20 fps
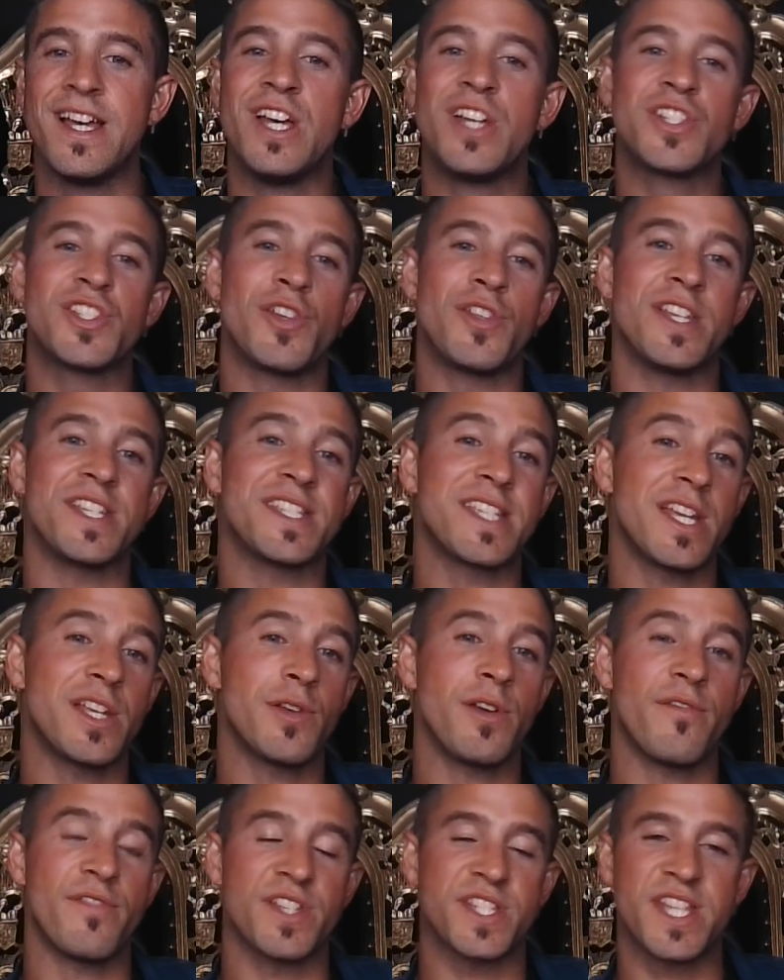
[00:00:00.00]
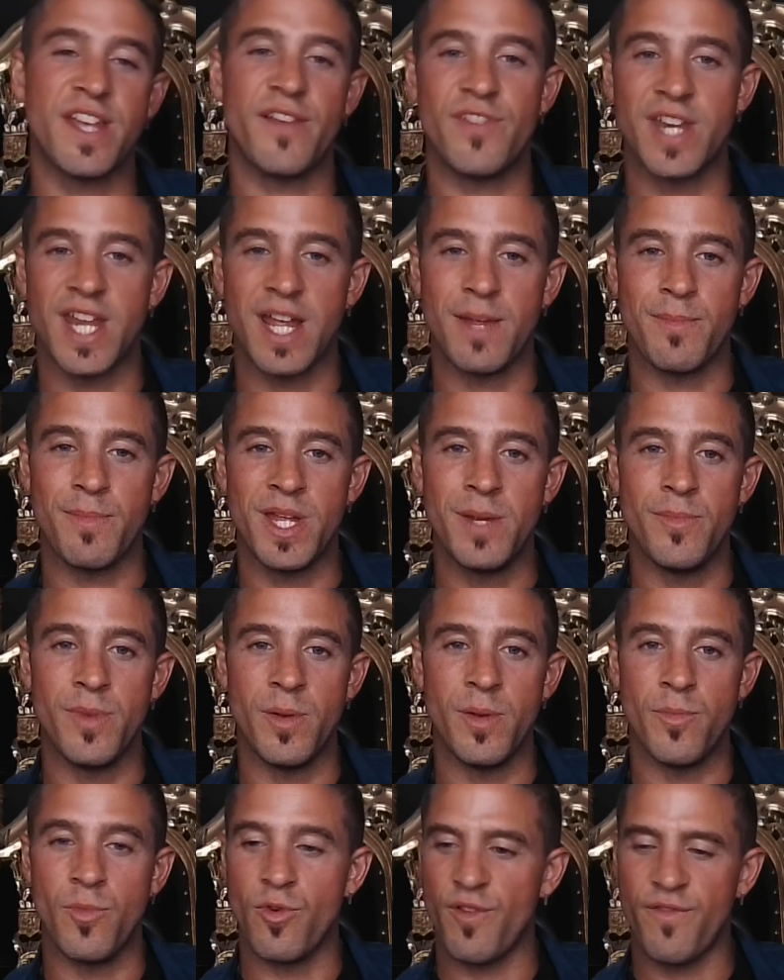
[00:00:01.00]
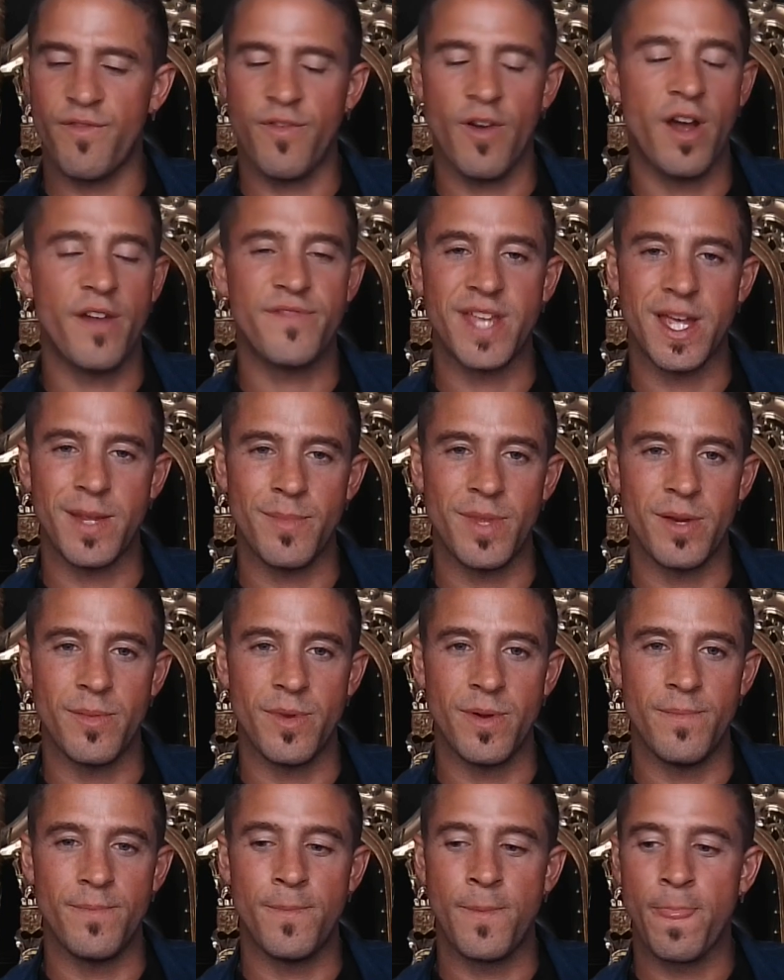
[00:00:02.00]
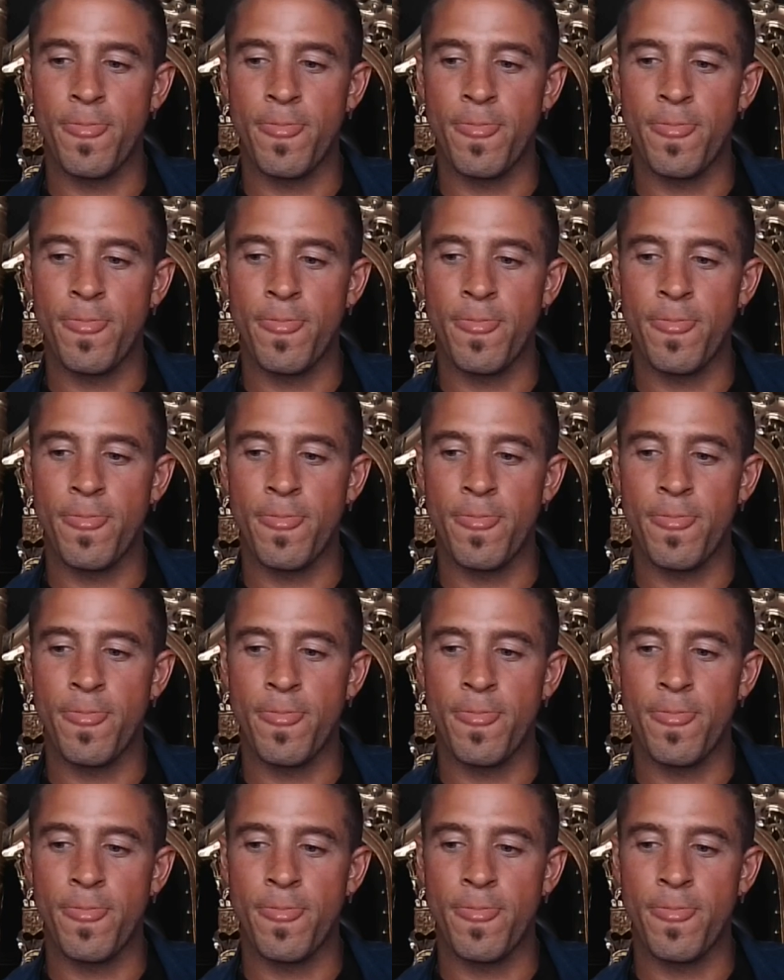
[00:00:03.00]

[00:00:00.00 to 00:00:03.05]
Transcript: So let's say you have a 7 day minimum or a 5 day minimum.